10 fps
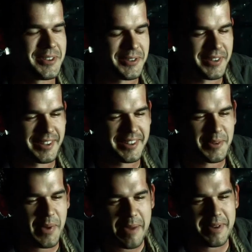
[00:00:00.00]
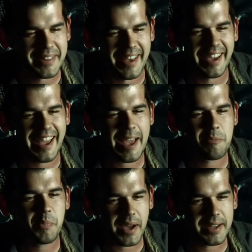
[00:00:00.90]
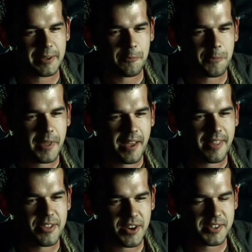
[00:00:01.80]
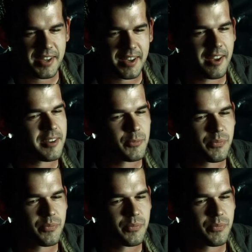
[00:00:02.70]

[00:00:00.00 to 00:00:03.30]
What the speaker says: you do the baby thing, but there's an